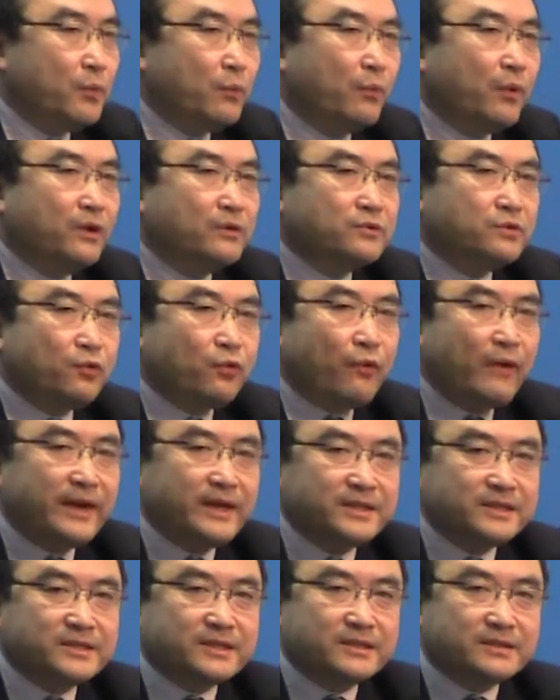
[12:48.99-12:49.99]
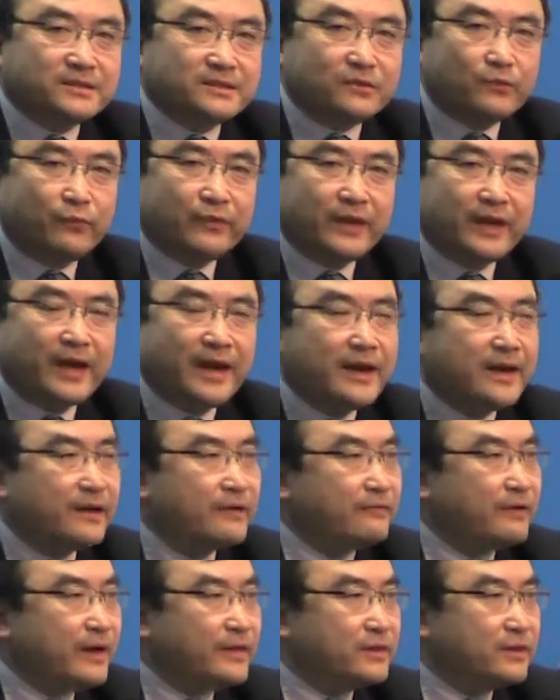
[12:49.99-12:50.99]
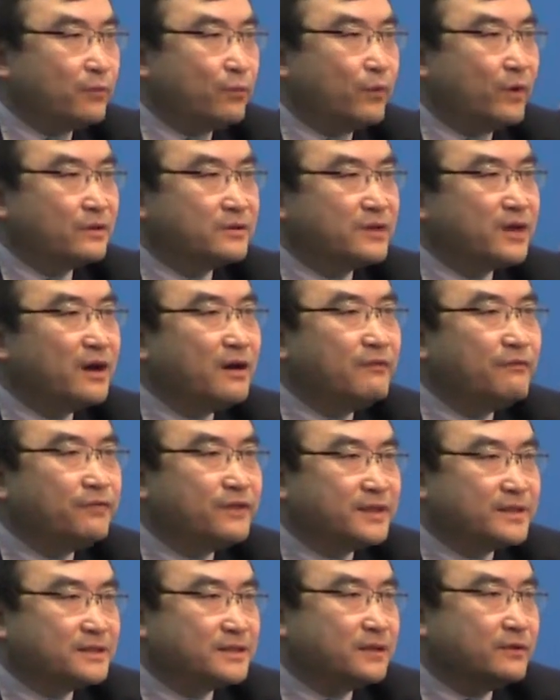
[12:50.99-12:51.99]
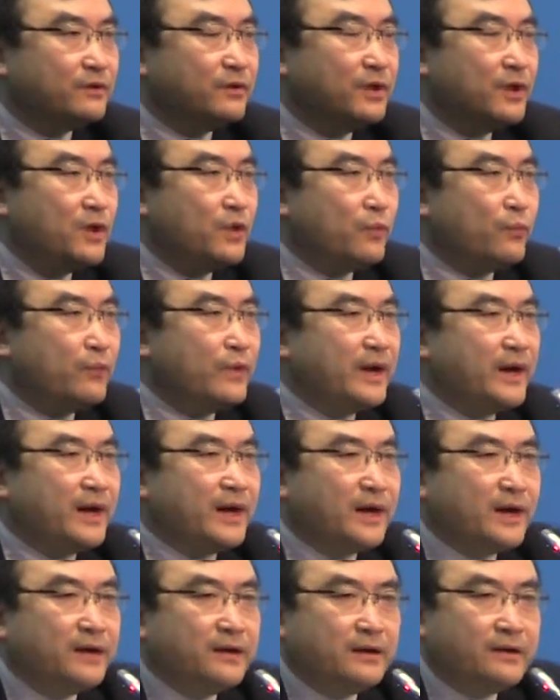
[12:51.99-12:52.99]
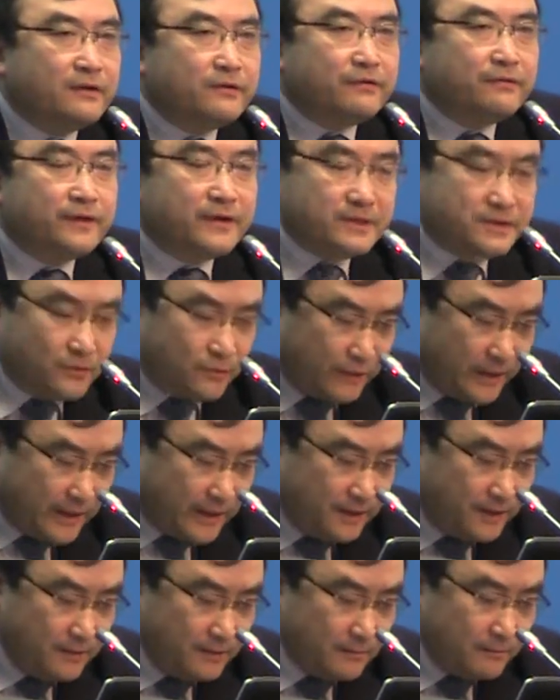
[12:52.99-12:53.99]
what questions we have, and what conflict we are faced with.